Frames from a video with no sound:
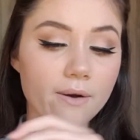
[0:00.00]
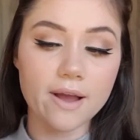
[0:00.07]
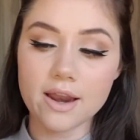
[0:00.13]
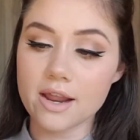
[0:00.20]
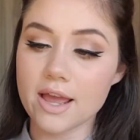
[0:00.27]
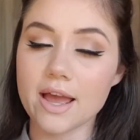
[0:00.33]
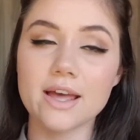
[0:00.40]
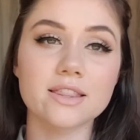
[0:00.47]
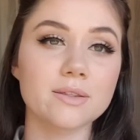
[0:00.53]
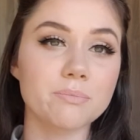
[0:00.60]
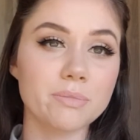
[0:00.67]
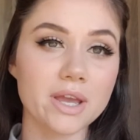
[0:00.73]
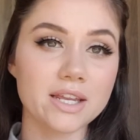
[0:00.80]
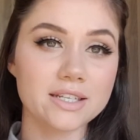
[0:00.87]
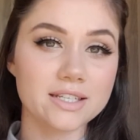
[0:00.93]
and I had them
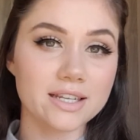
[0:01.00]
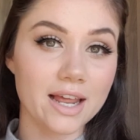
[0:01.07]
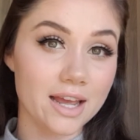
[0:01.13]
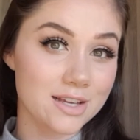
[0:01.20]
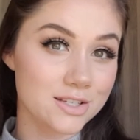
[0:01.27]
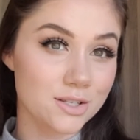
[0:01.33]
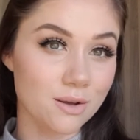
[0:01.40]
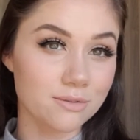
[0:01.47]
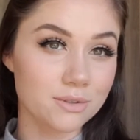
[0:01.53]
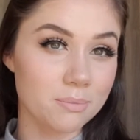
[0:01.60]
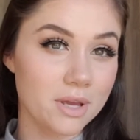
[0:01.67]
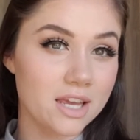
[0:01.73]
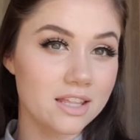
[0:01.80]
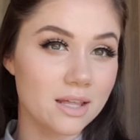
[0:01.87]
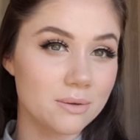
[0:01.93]
painted like a soft
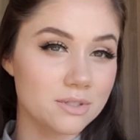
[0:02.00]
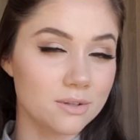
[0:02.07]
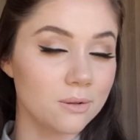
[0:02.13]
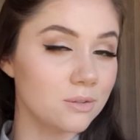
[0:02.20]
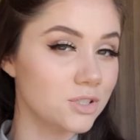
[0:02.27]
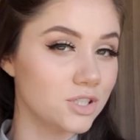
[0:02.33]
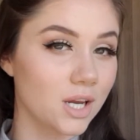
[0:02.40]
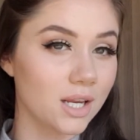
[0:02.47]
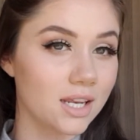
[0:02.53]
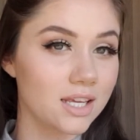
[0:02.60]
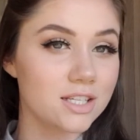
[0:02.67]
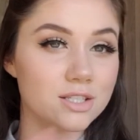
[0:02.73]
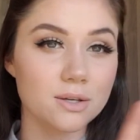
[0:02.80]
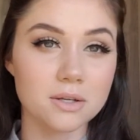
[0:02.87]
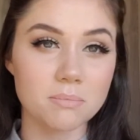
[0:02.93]
pink that was a little shiny,
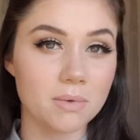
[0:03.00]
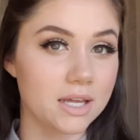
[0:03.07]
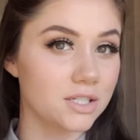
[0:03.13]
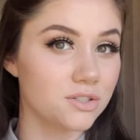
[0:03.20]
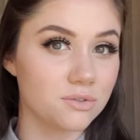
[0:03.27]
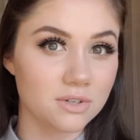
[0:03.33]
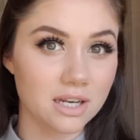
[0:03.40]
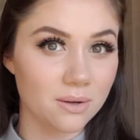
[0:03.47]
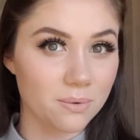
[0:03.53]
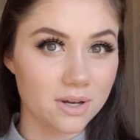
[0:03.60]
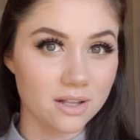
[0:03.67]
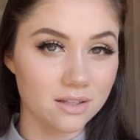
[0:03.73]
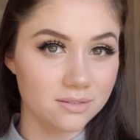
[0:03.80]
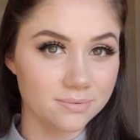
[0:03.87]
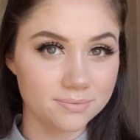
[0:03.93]
so it matched really
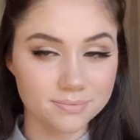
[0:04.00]
well.